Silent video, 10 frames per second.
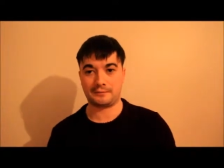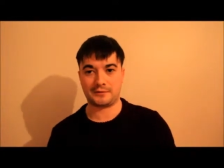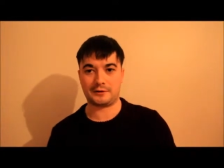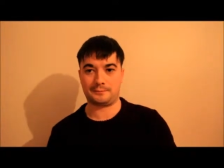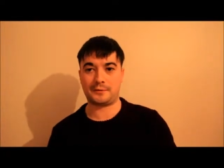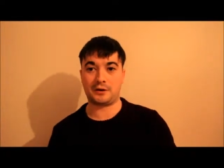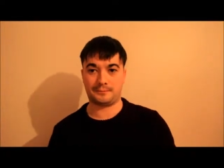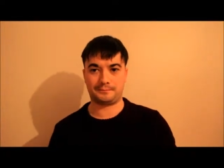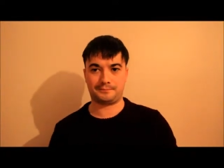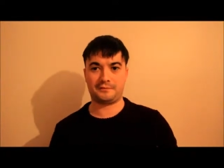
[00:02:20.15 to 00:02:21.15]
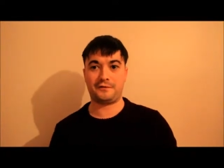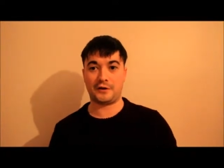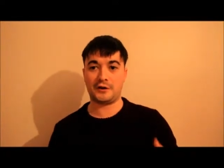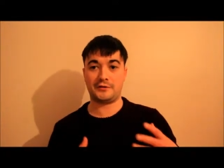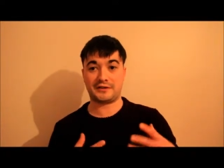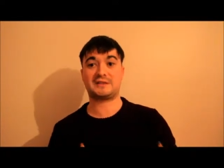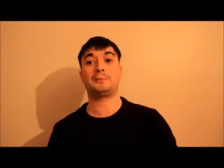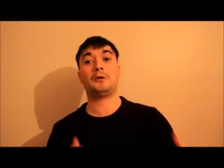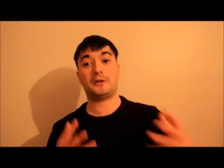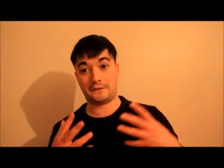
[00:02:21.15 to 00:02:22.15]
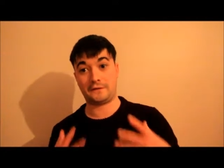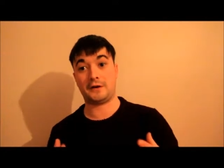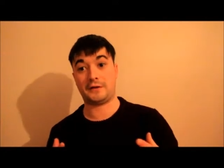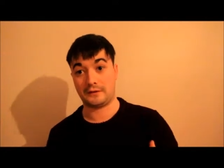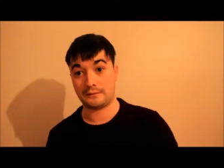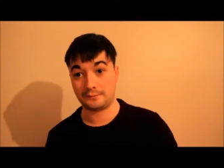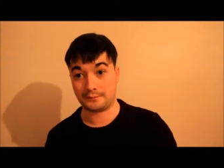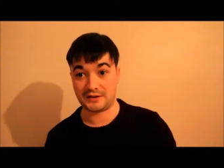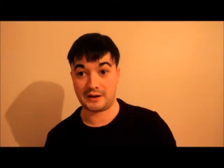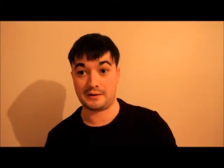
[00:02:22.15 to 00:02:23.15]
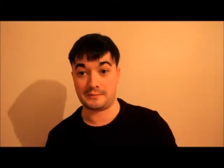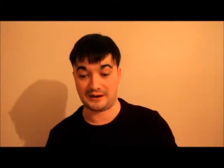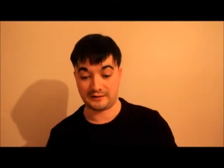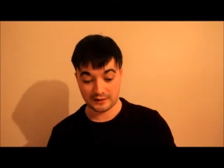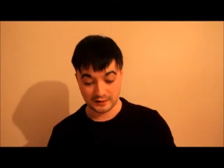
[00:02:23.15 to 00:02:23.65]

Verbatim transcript: No, or further explore the further. You get what I mean.